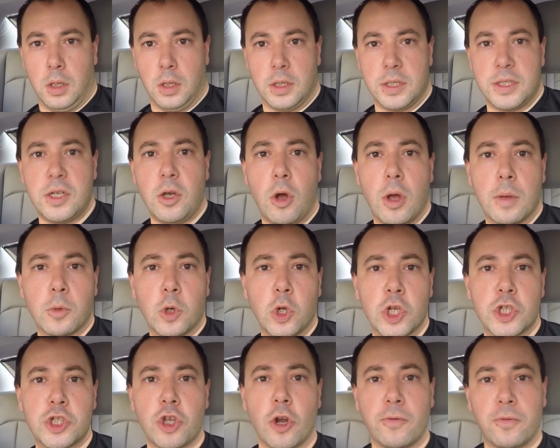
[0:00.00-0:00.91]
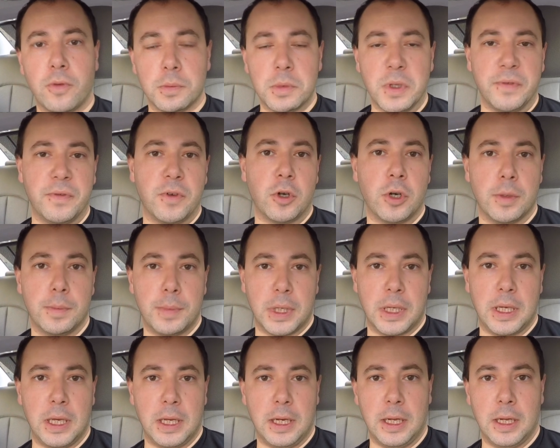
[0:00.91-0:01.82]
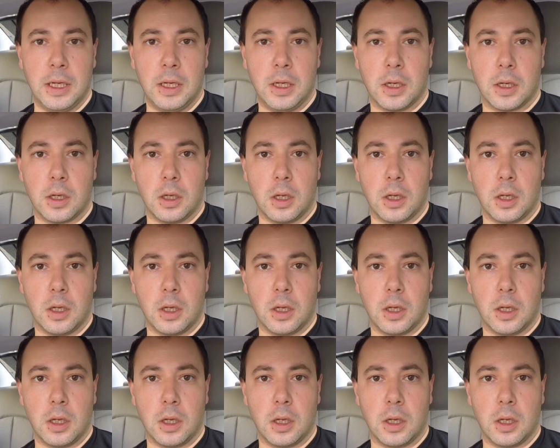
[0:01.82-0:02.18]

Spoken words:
So I'm gonna start from the very beginning.